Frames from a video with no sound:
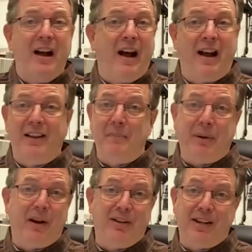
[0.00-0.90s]
I let
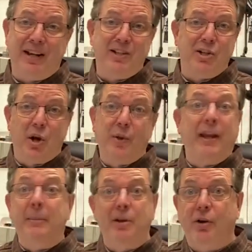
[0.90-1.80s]
kids know. They
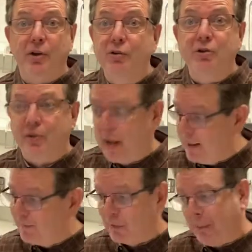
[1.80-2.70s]
give me their
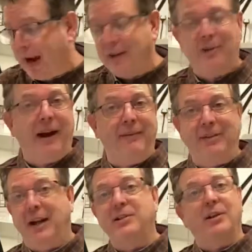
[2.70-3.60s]
username for Minecraft, and
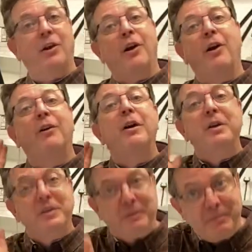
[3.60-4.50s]
I say, no.
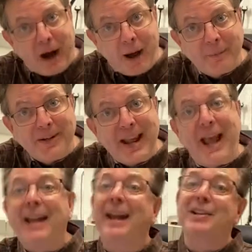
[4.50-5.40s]
Your mom or
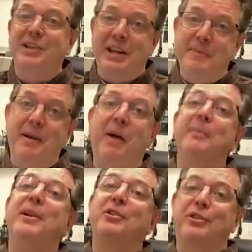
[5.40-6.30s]
dad has to email
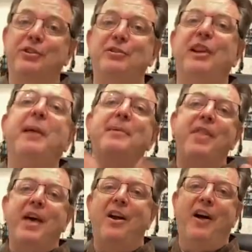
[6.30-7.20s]
me your username, and
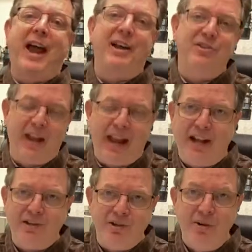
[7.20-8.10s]
then I'll add
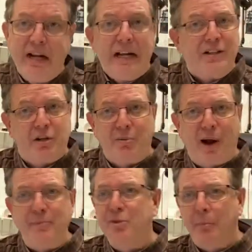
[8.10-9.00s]
you to the
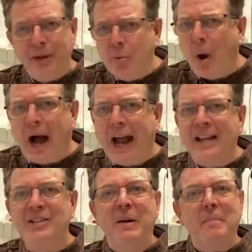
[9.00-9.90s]
round. So be
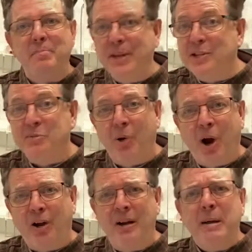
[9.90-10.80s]
wise, be
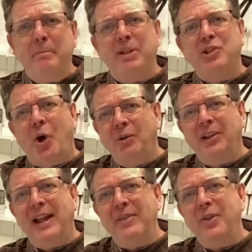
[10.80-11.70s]
smart, but don't
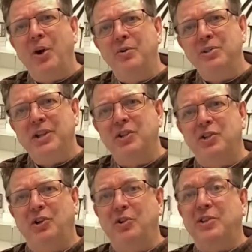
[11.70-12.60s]
let those
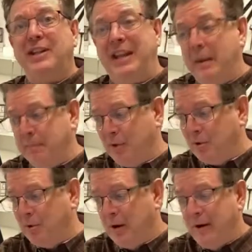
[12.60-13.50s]
concerns keep
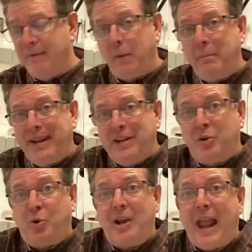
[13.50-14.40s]
you from being
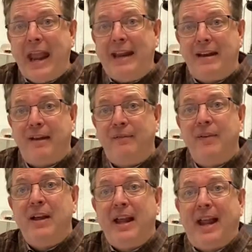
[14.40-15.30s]
creative
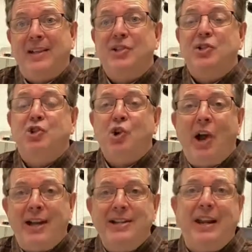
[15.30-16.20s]
and
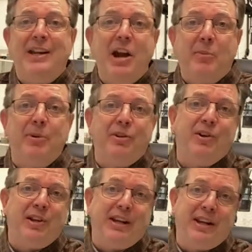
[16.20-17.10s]
trying to connect with your
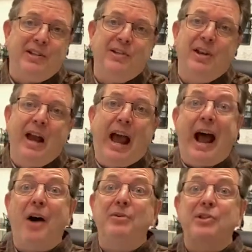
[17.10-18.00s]
kids
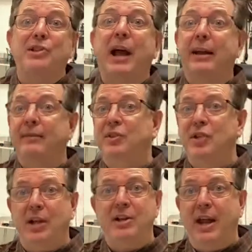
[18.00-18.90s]
outside of
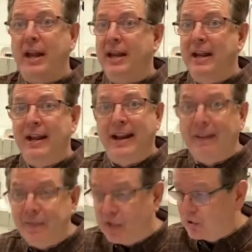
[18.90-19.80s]
Sunday
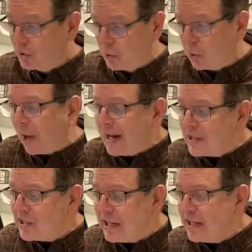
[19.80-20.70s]
in this
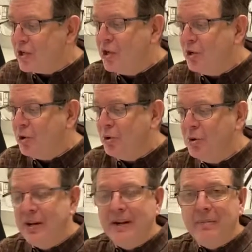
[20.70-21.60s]
crazy new
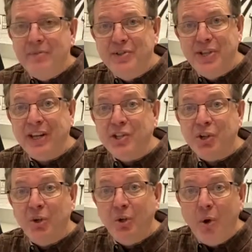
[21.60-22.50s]

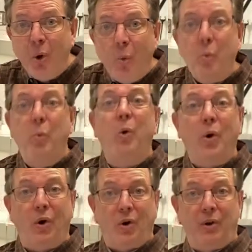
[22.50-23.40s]
digital
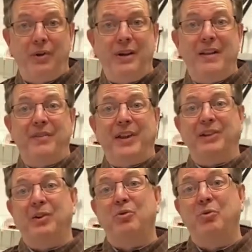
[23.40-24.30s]
world that
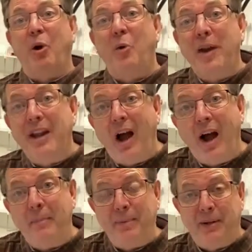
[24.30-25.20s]
they're growing
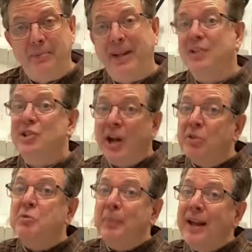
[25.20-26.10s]
up in, because they're
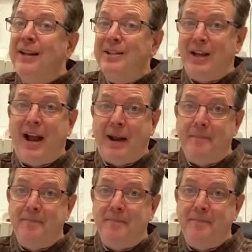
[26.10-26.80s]
spending time